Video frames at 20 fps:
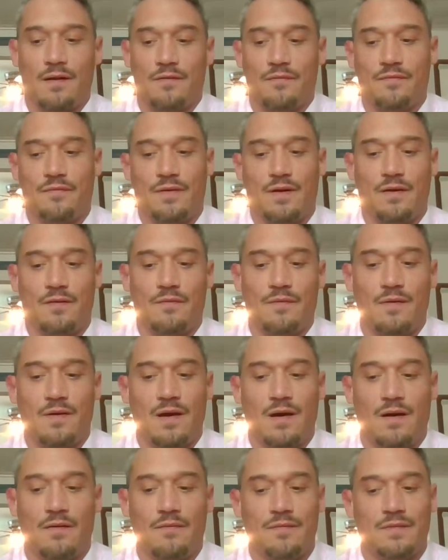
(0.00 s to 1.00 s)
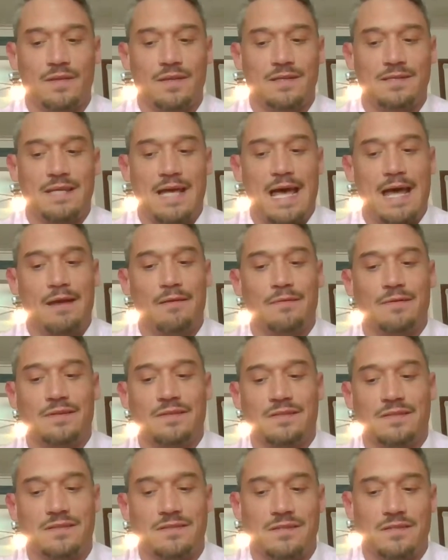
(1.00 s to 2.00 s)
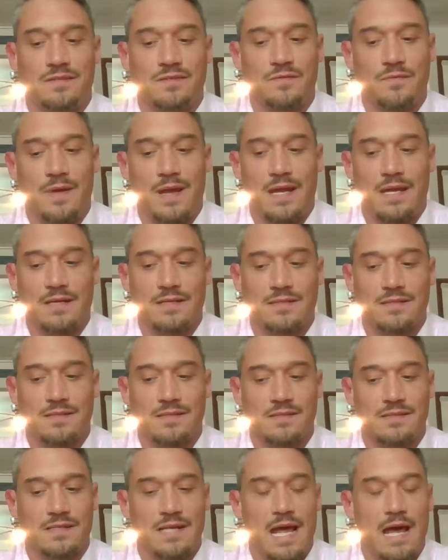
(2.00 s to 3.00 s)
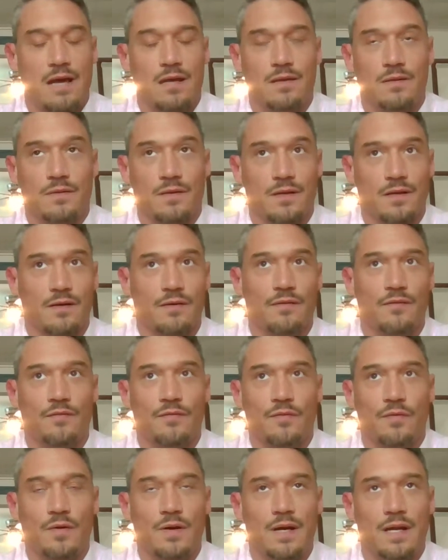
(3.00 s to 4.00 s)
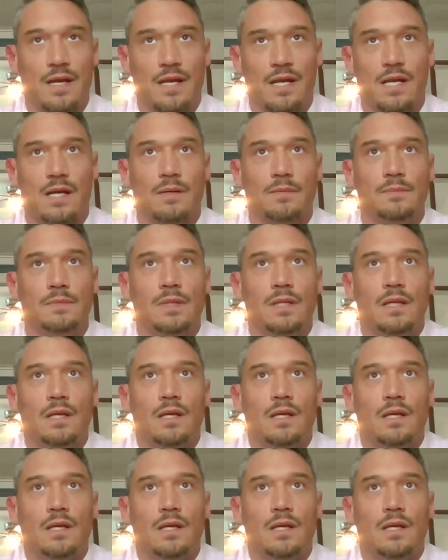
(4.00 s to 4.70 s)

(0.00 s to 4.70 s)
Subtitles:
of these high risk situations and how you can avoid them.